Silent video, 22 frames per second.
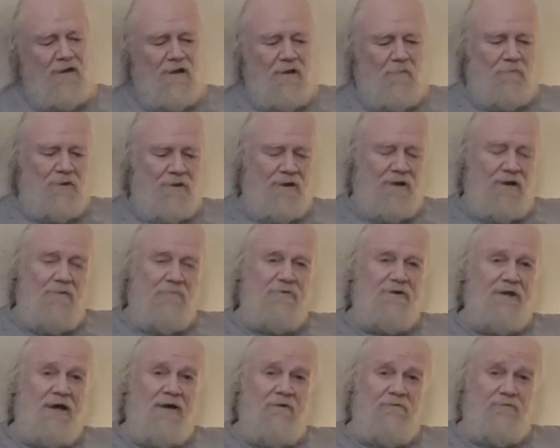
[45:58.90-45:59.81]
But I am
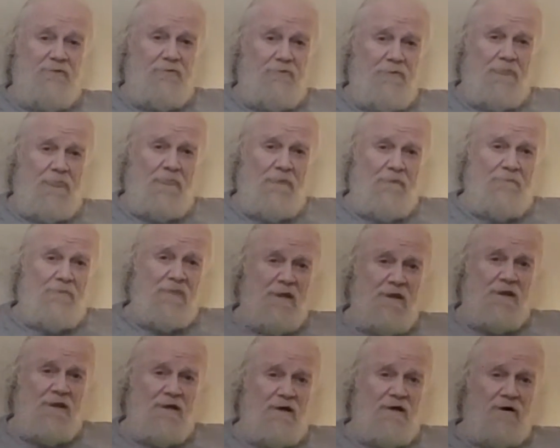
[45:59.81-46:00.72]
thankful
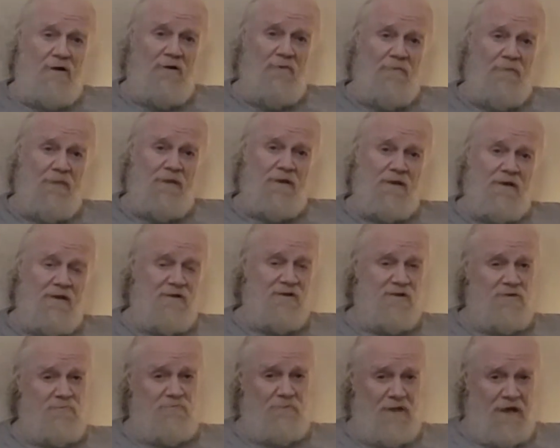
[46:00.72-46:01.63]

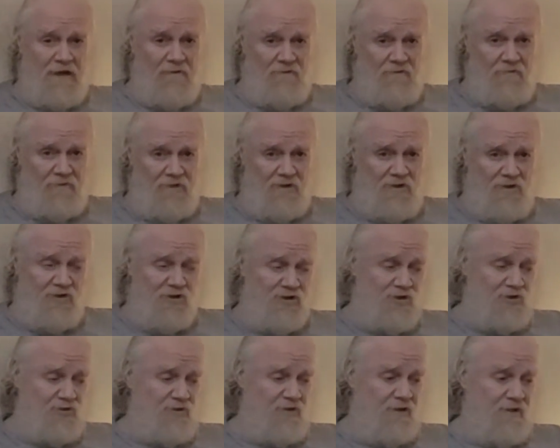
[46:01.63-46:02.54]
because having been on the
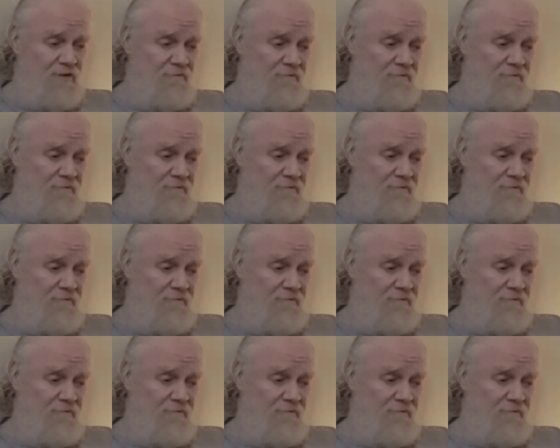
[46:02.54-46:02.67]
street